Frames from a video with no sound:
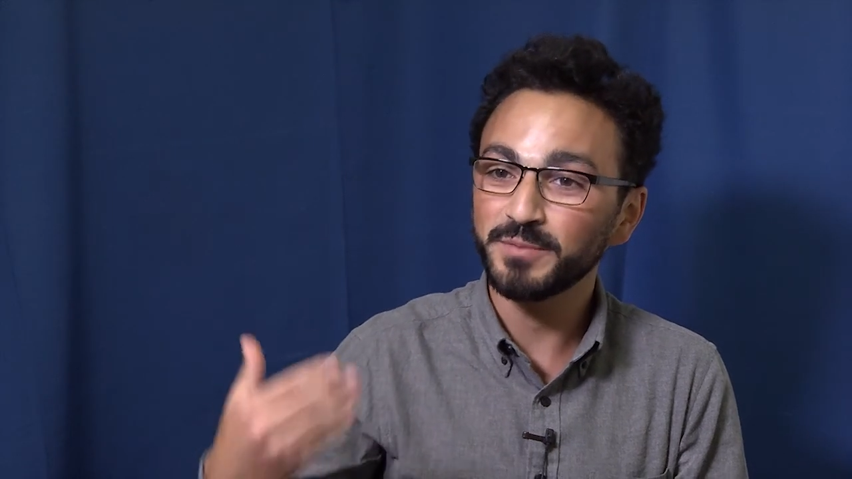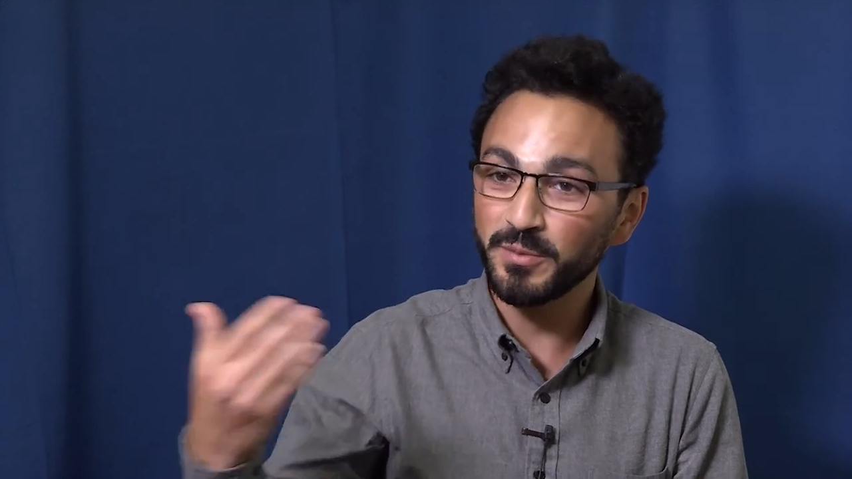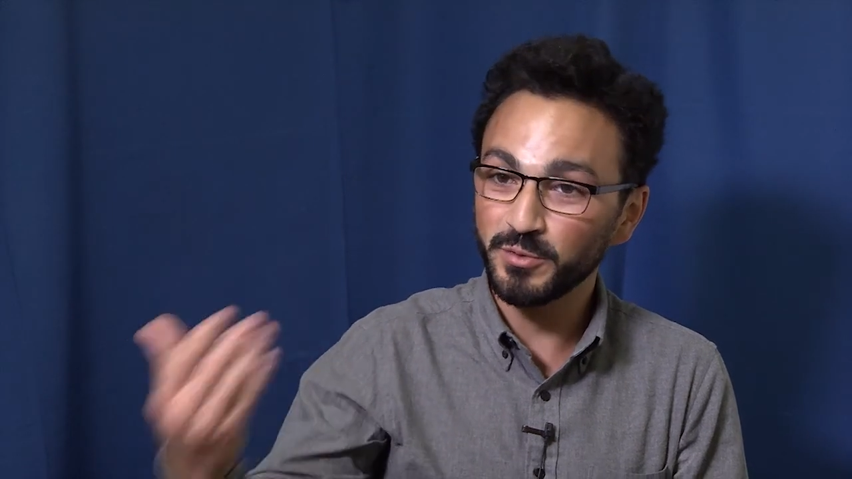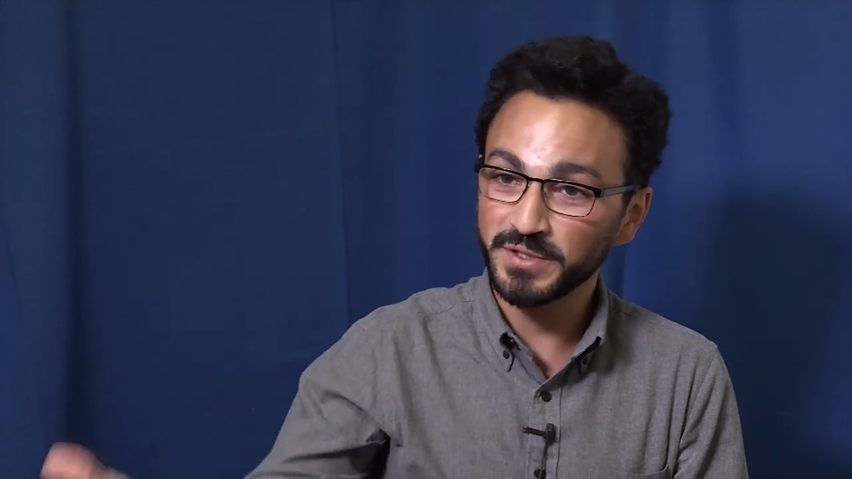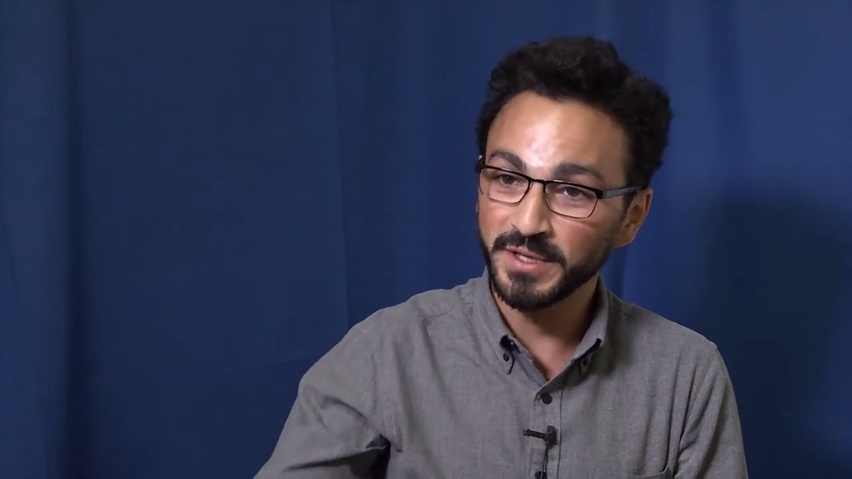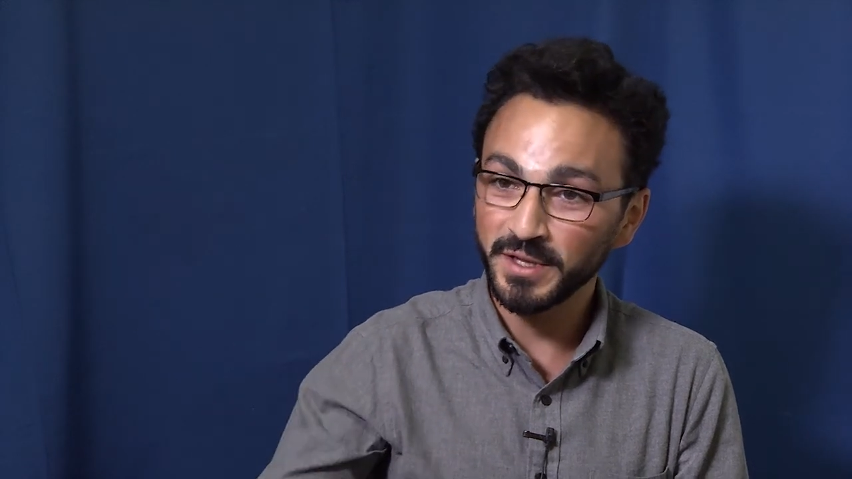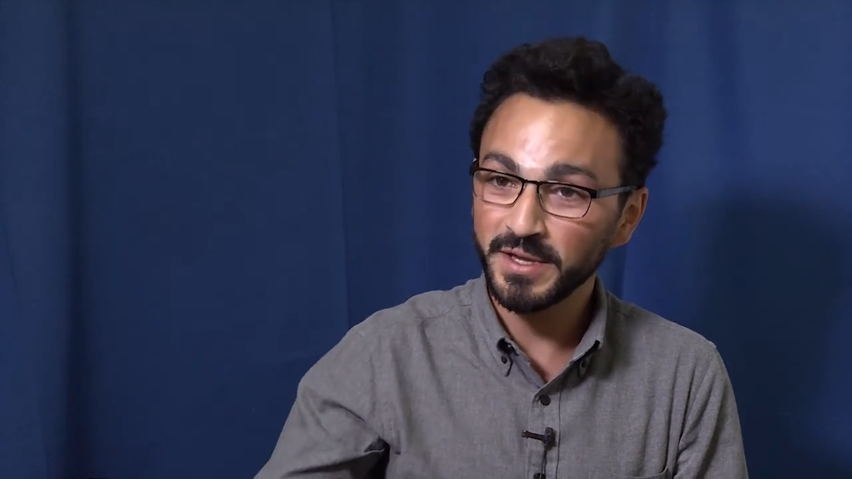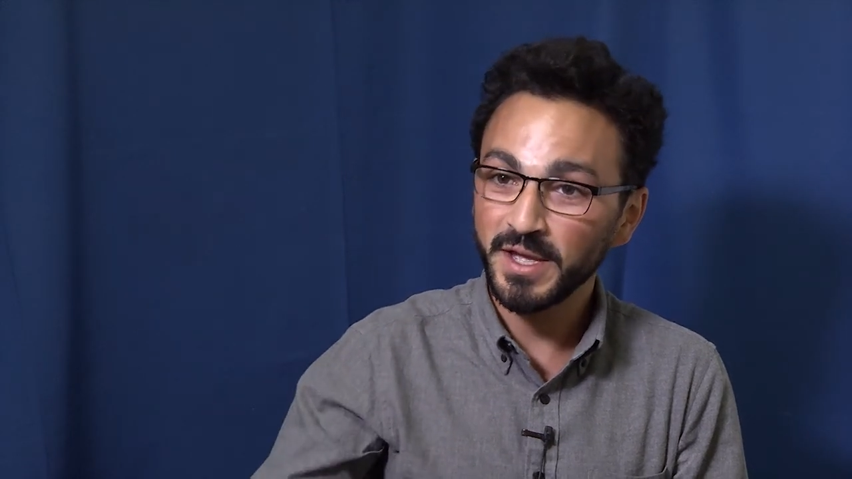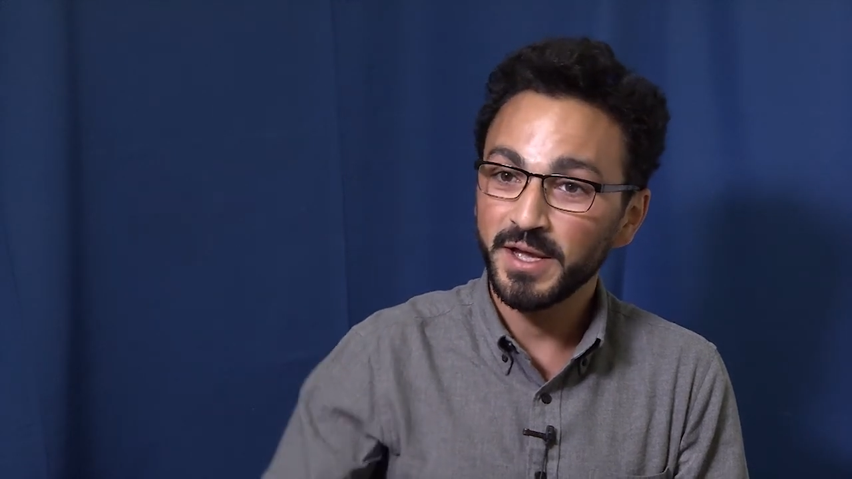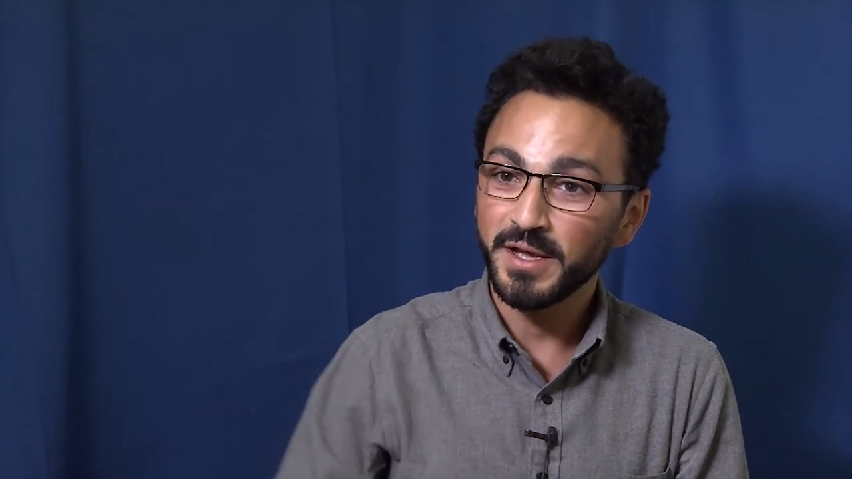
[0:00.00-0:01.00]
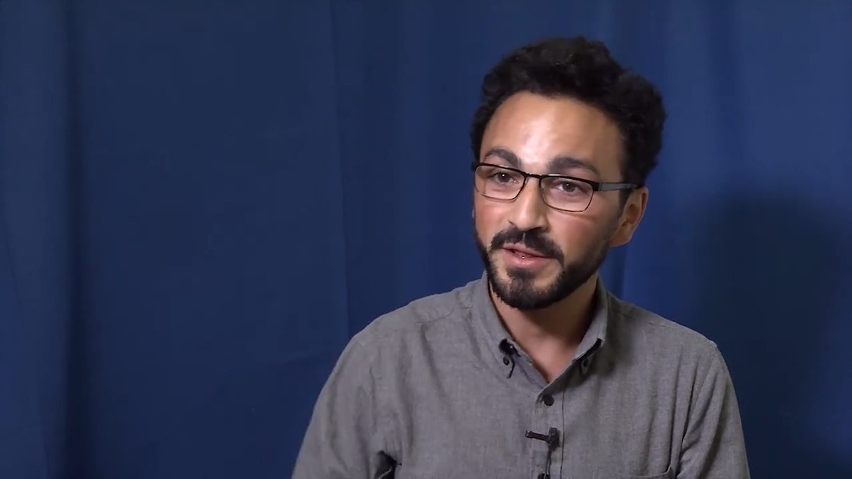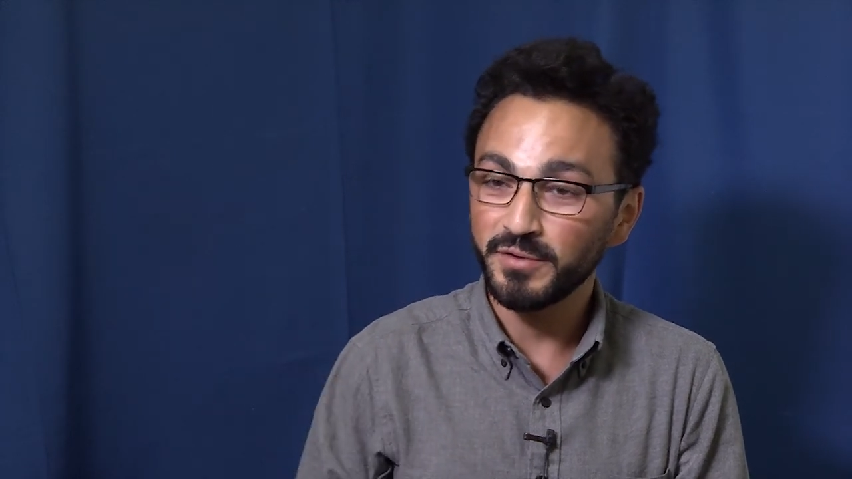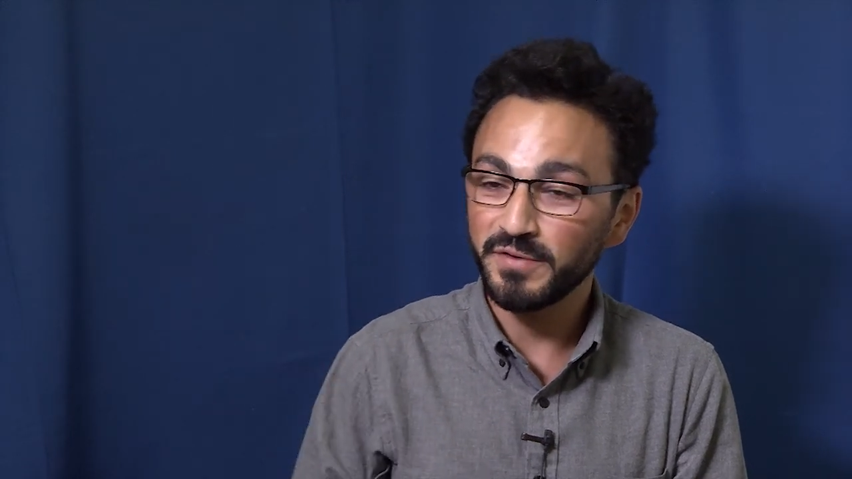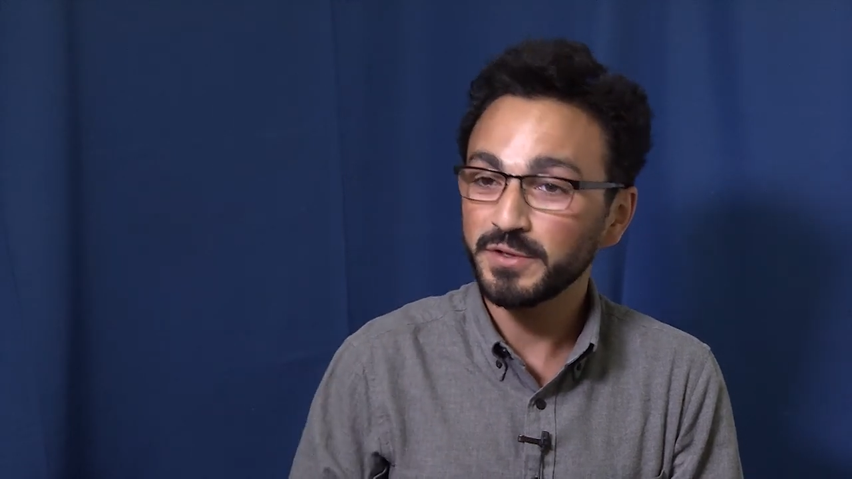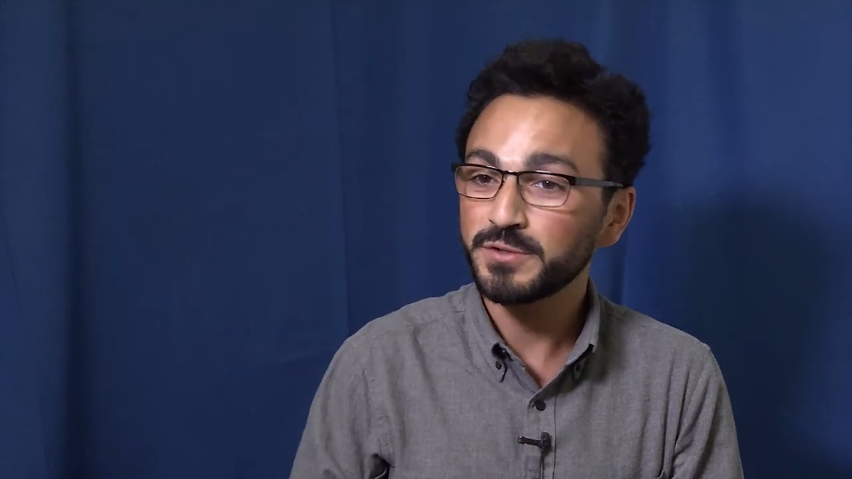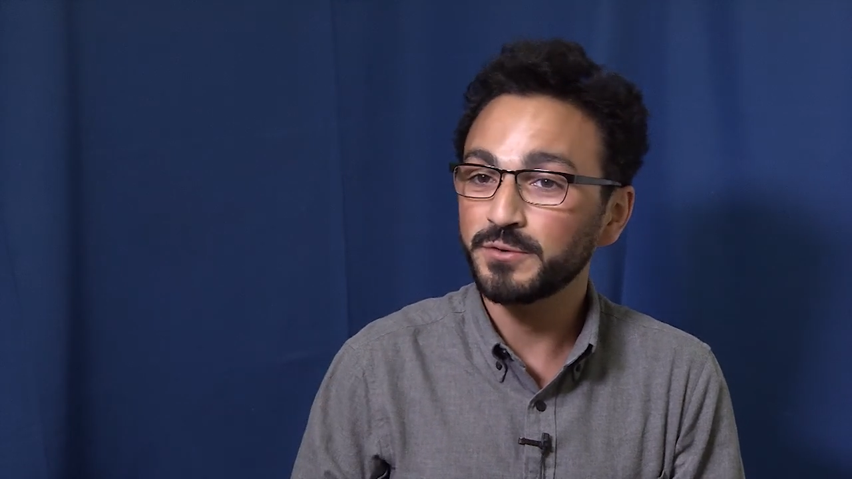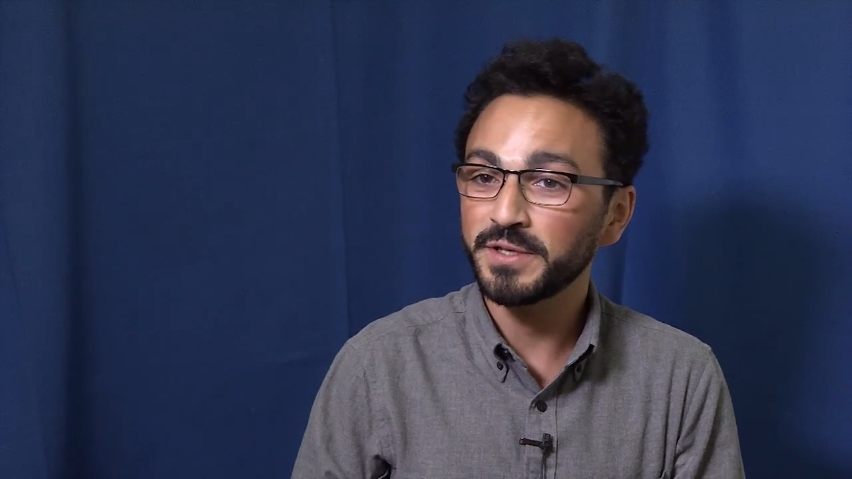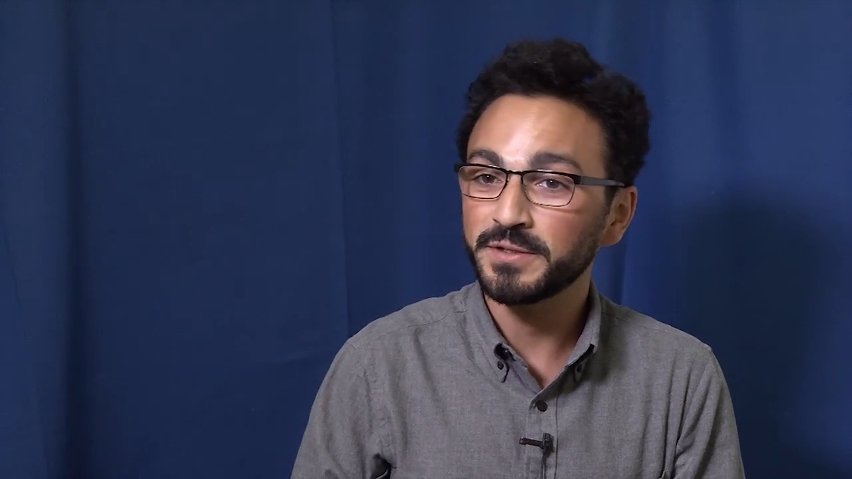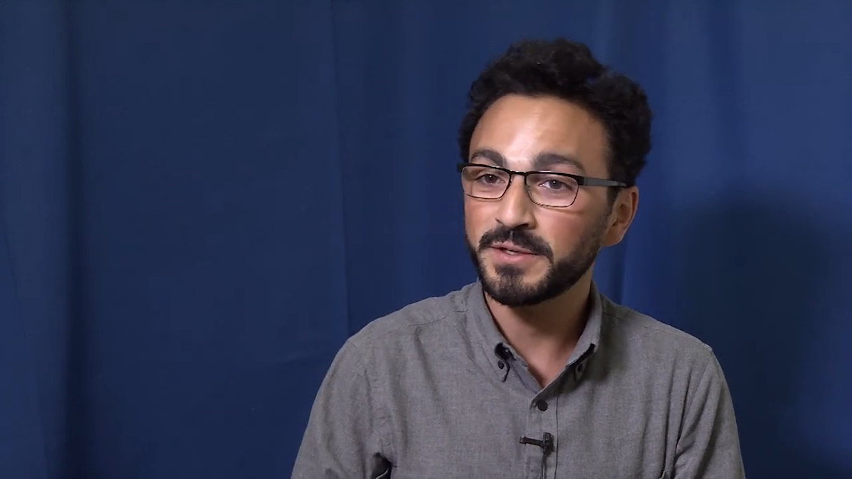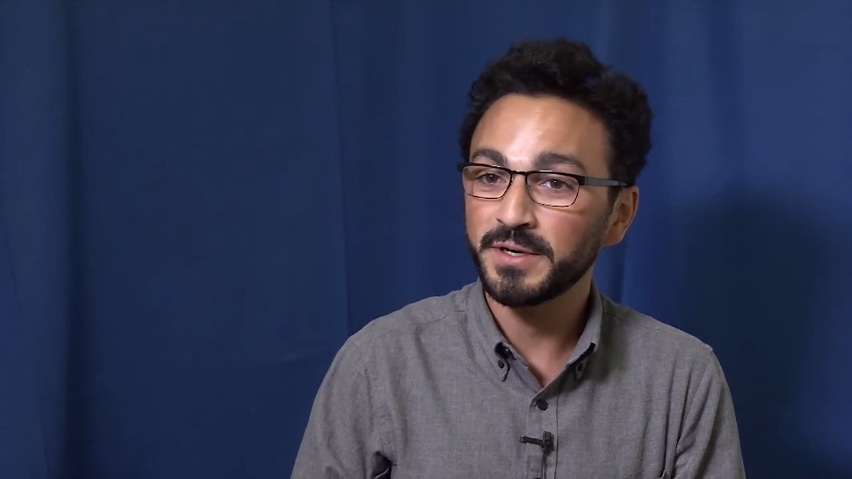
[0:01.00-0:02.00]
by putting it in the
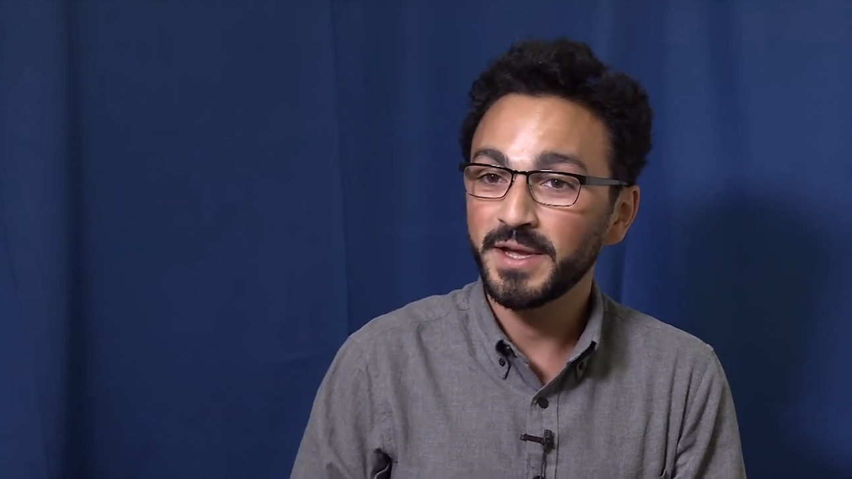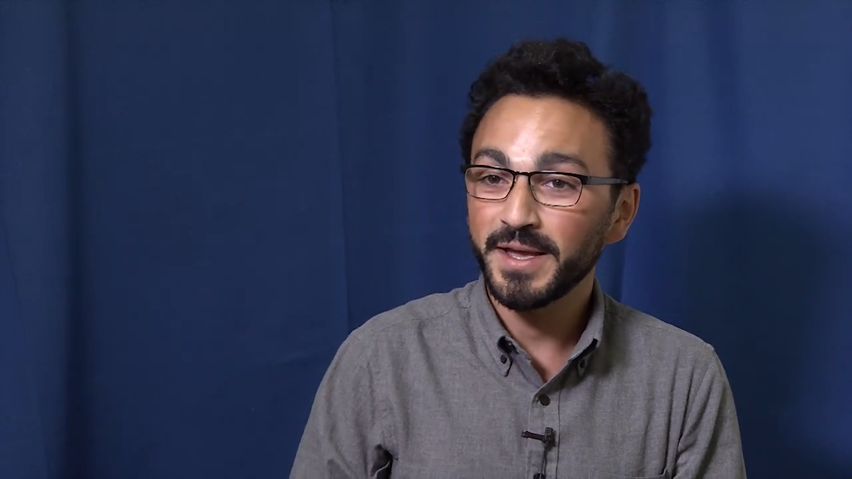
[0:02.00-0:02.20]
refrigerator,